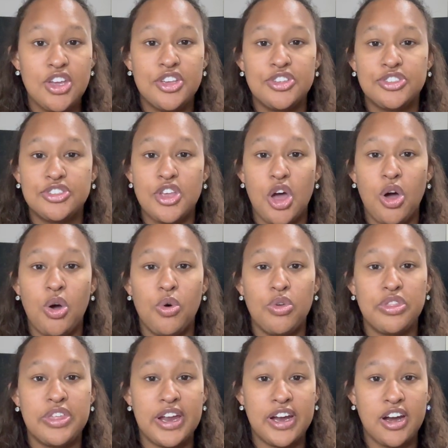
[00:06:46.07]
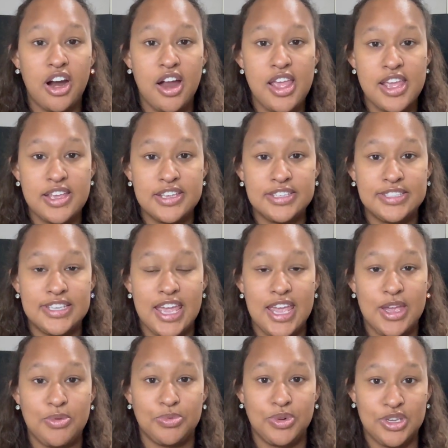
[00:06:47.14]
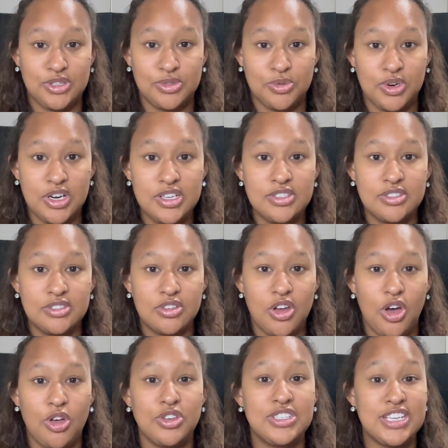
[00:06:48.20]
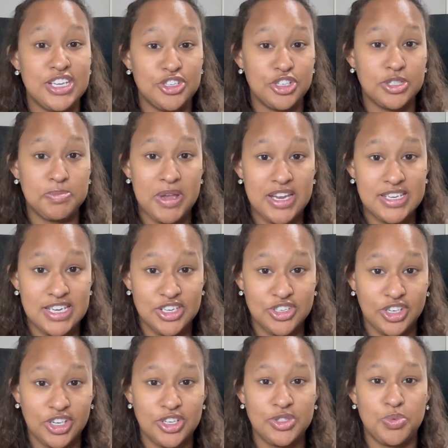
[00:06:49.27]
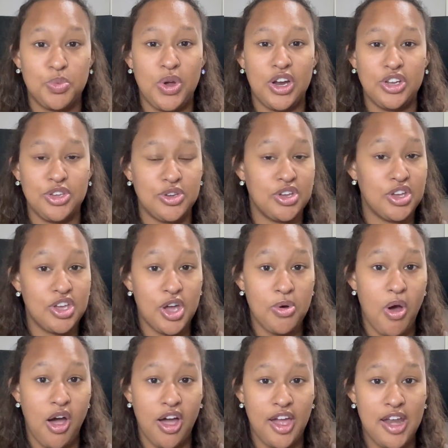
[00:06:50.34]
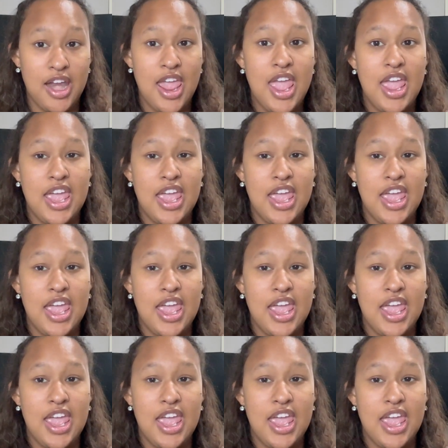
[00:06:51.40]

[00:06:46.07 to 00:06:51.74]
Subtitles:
So there is a resource called Teachers Pay Teachers where you can go on